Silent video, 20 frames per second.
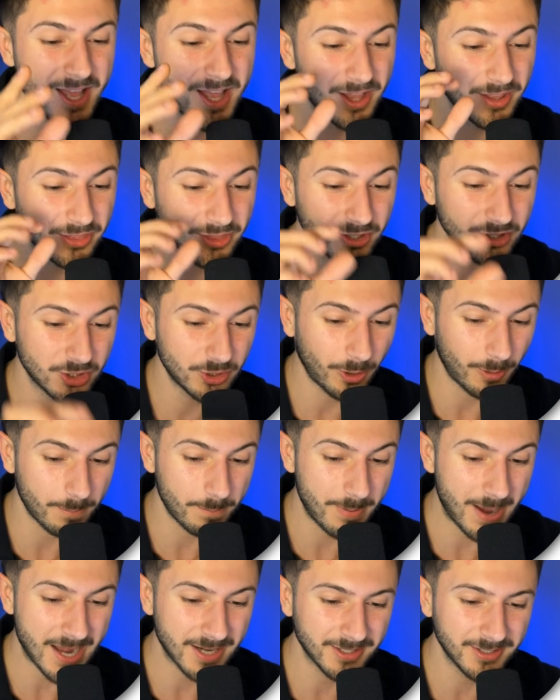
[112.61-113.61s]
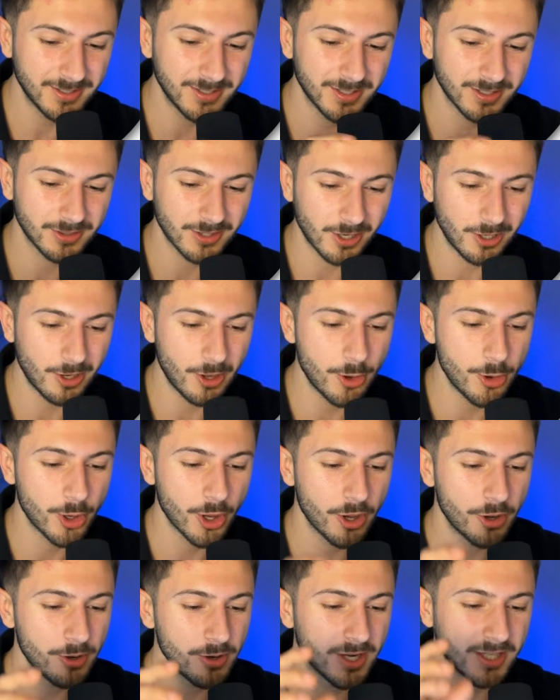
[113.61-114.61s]
the shop banner, the
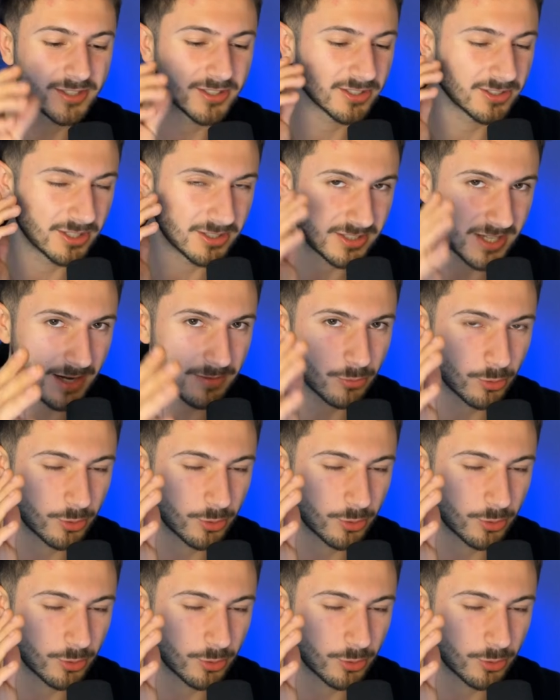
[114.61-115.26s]
logo, and just the general